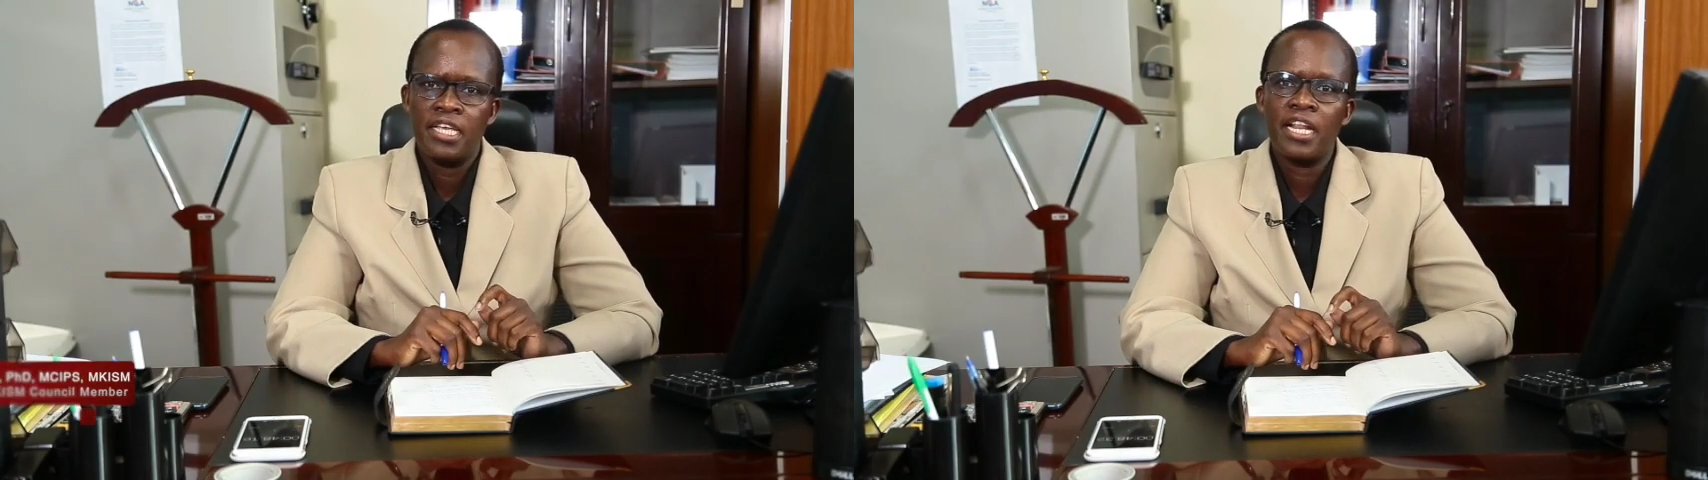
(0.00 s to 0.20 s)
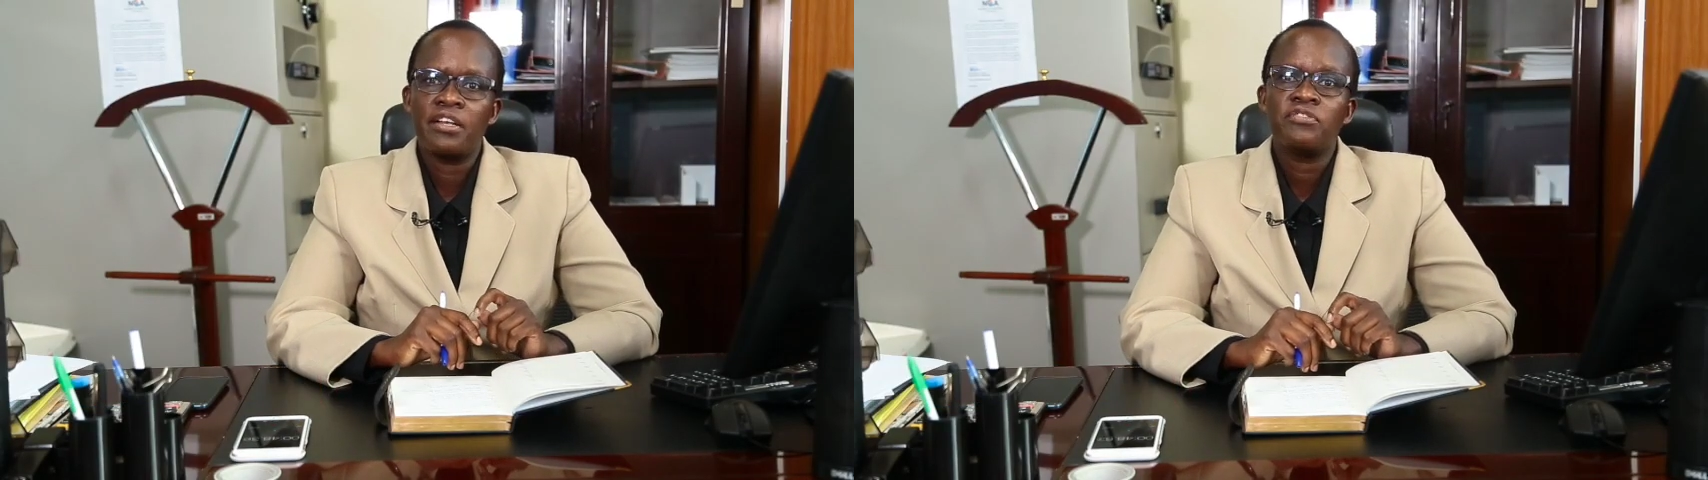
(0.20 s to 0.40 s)

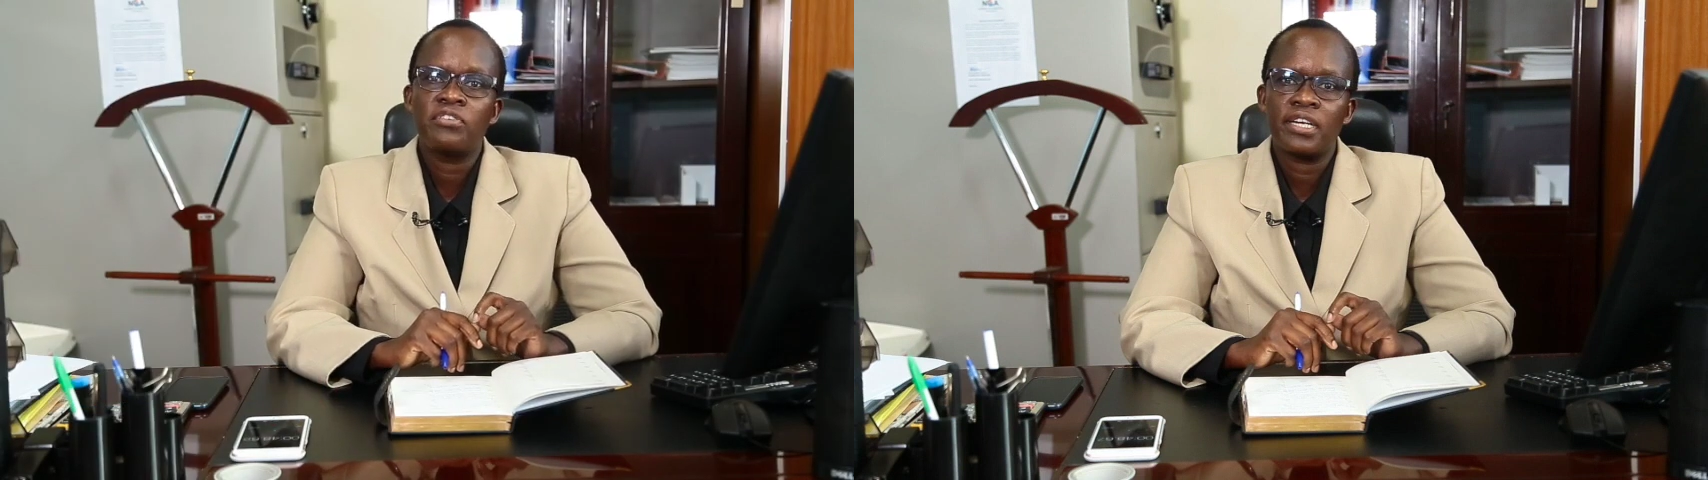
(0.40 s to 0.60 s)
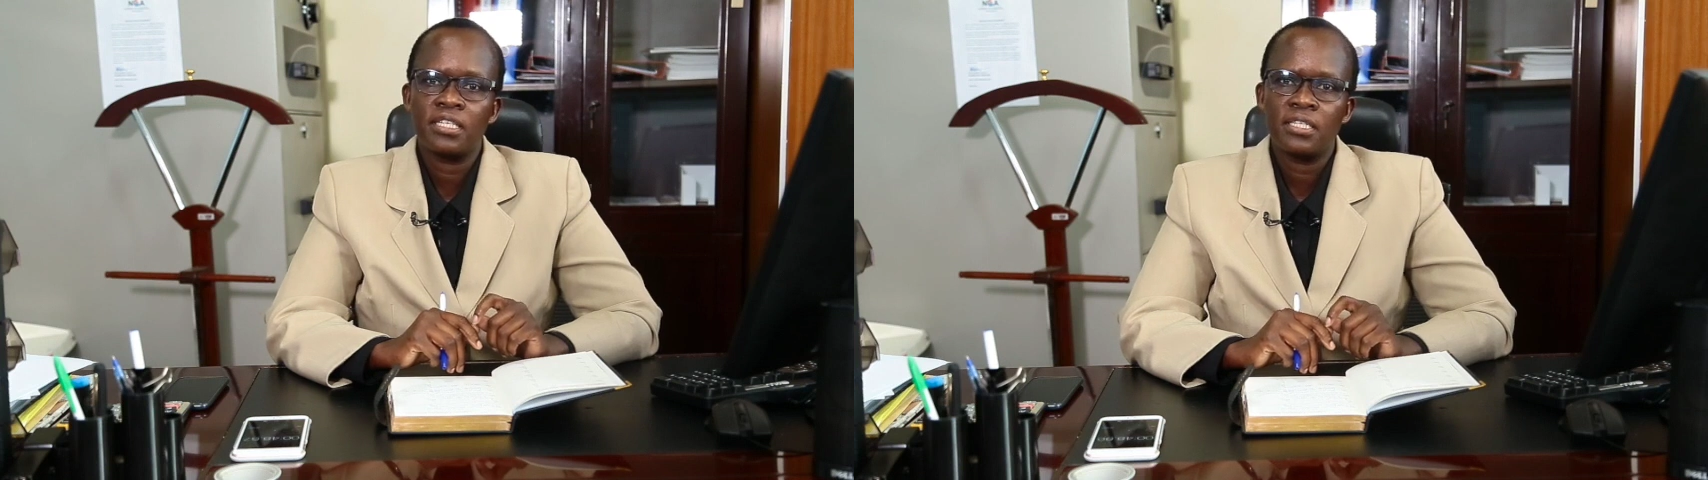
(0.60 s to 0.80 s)
in a
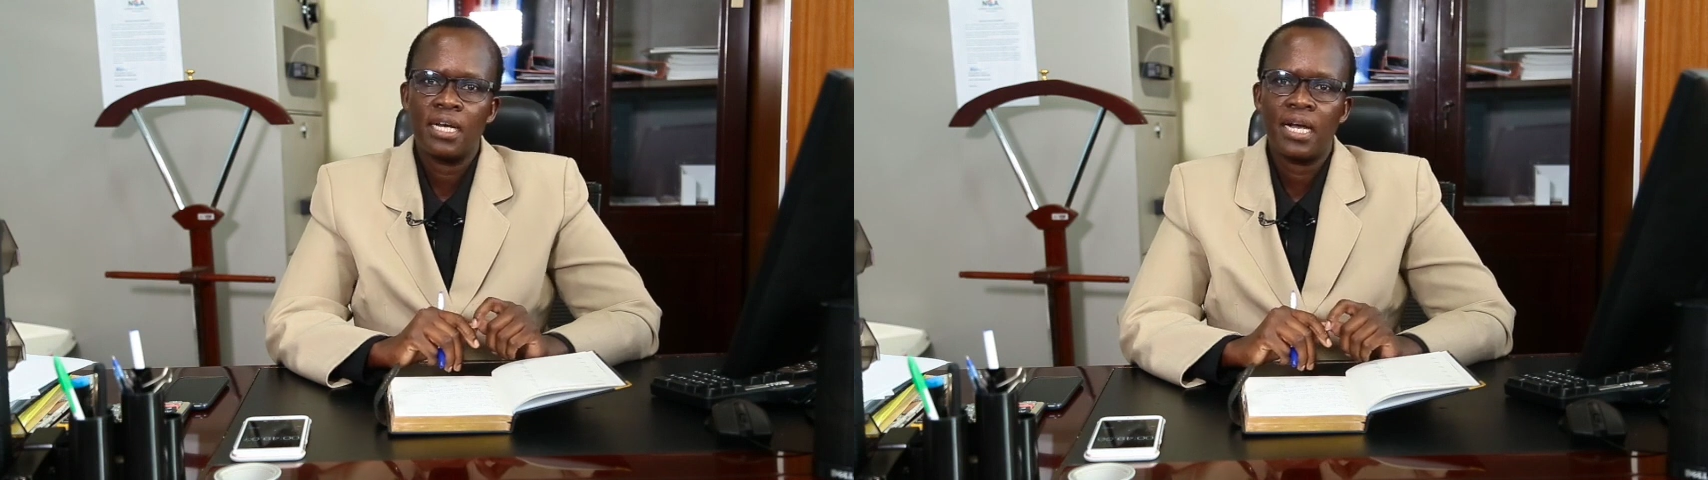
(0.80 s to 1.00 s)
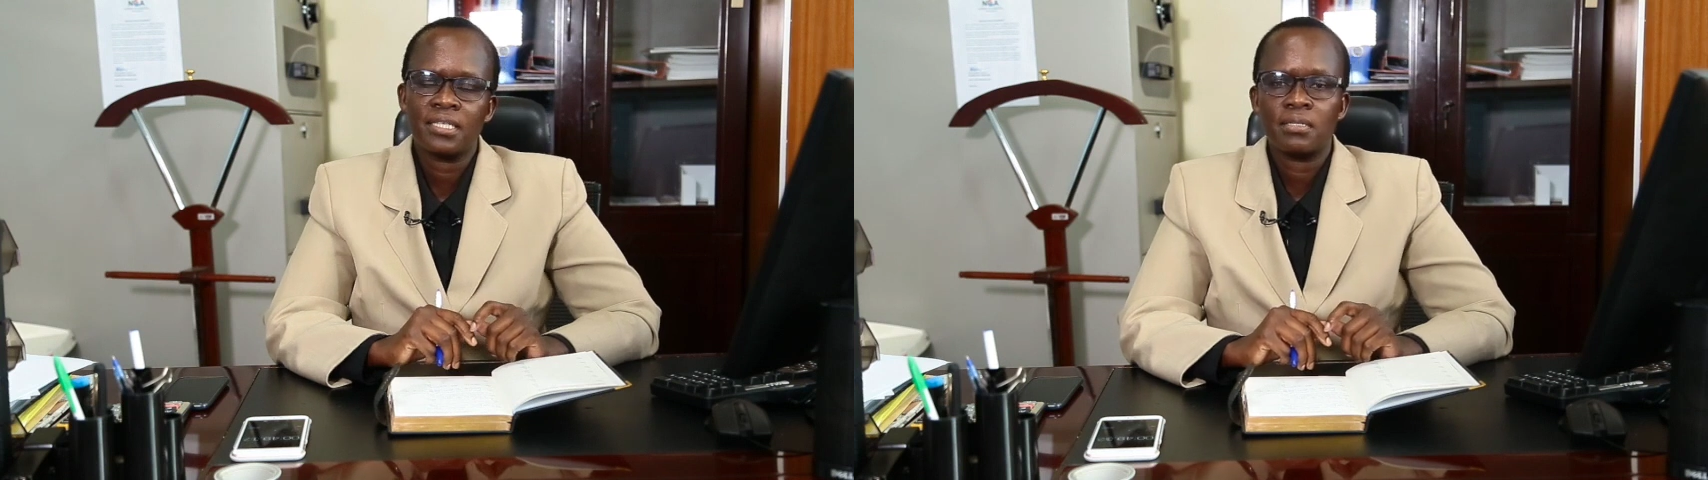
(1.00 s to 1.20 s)
different
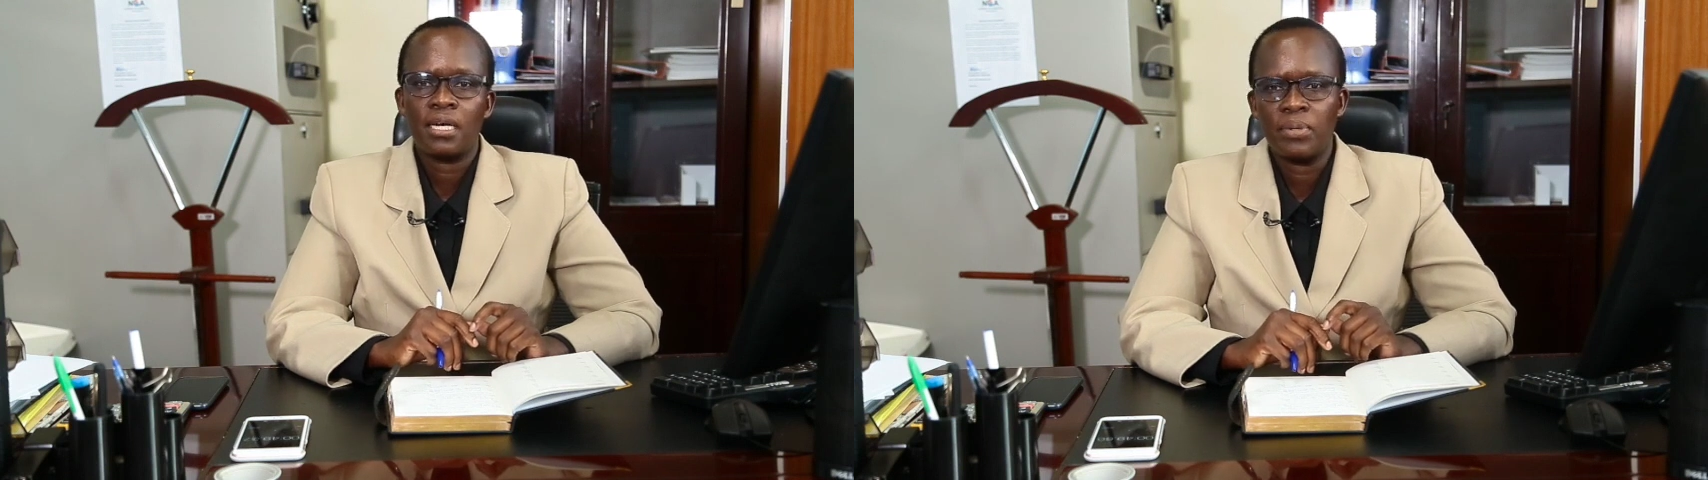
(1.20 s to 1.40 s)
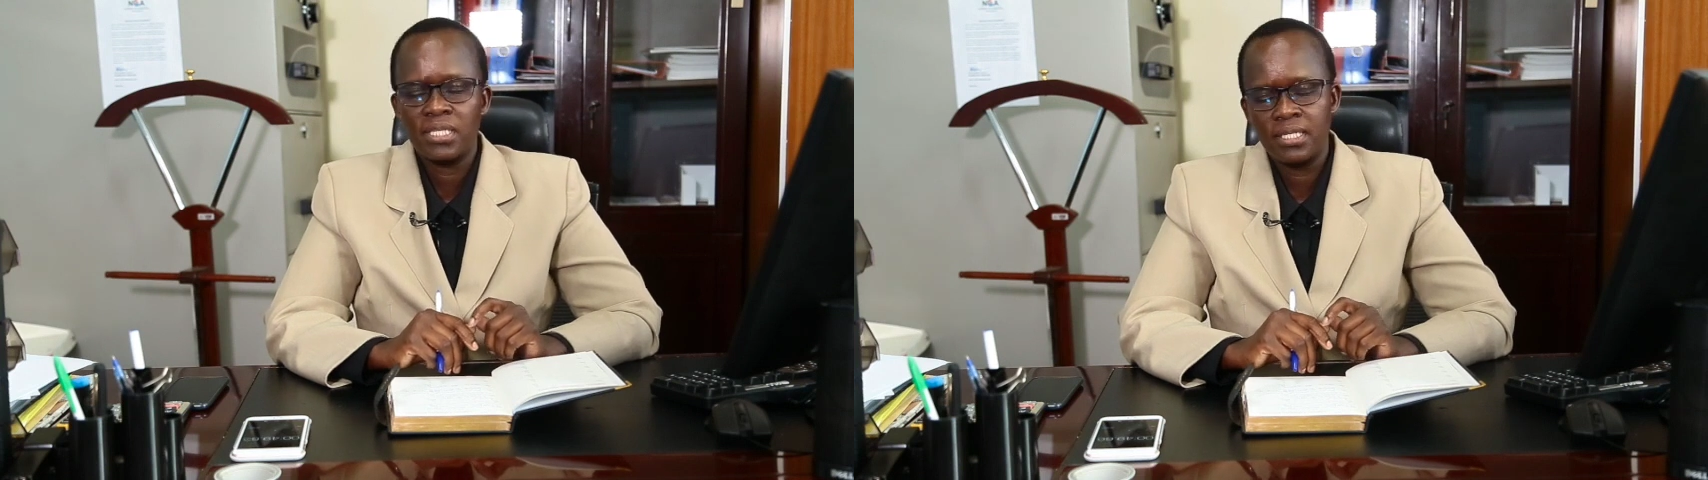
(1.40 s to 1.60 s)

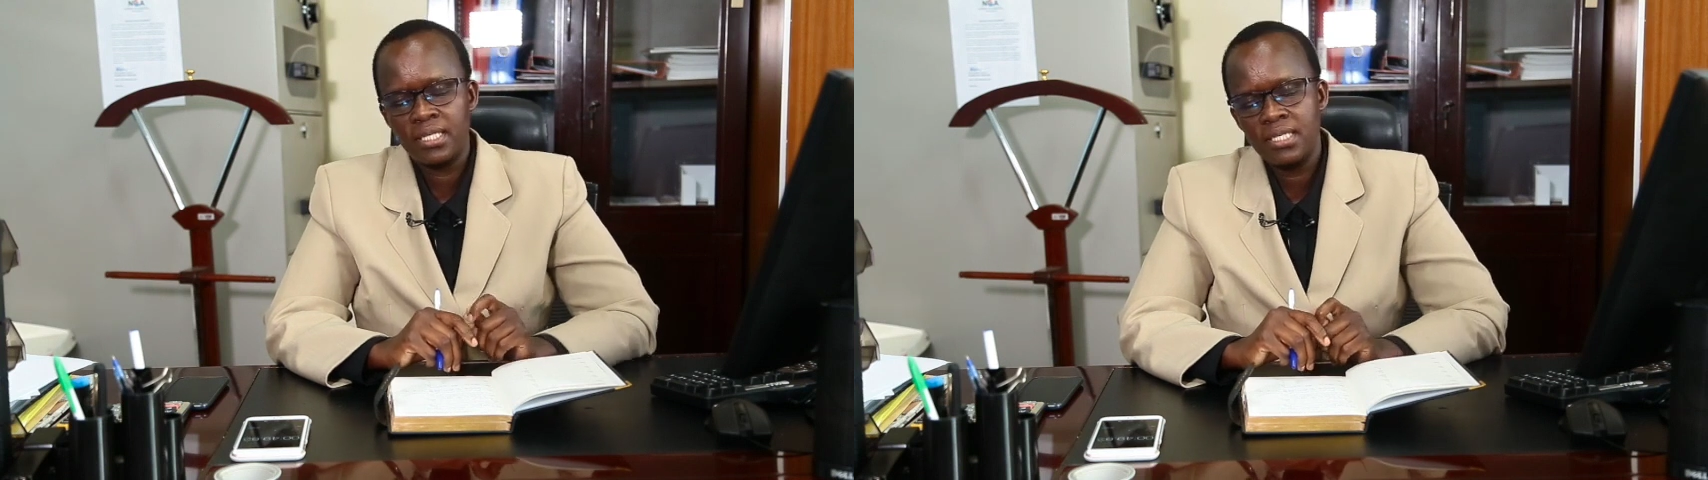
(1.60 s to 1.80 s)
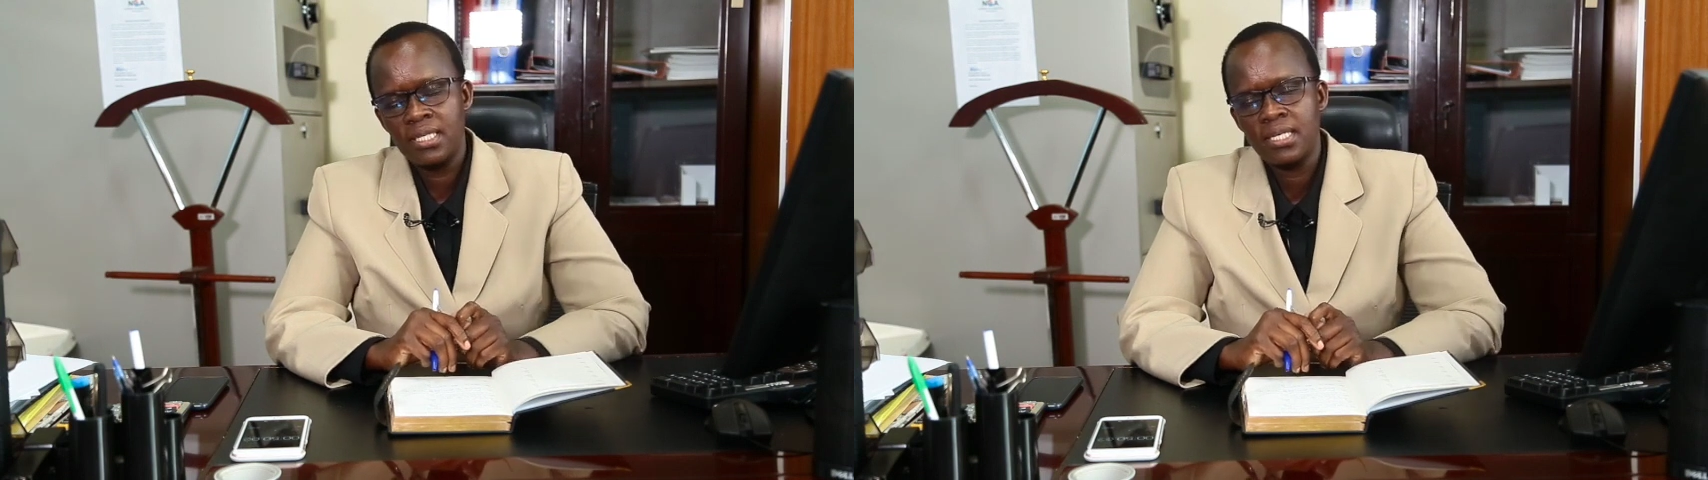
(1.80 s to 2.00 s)

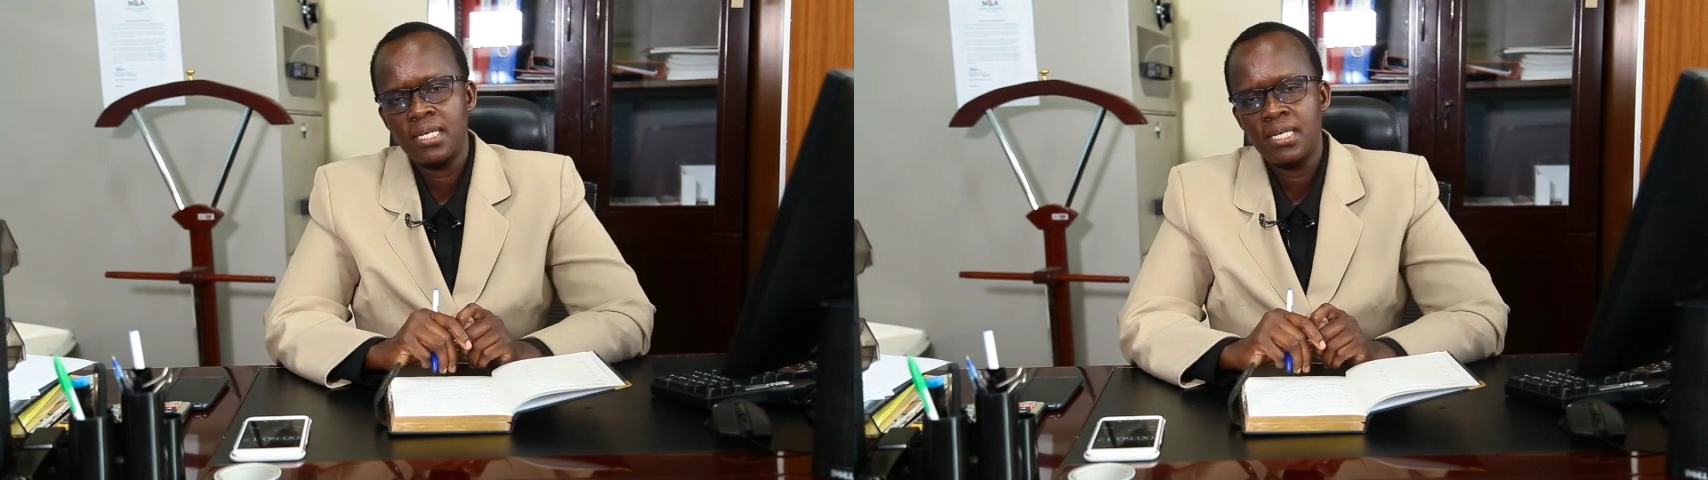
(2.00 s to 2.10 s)
capacity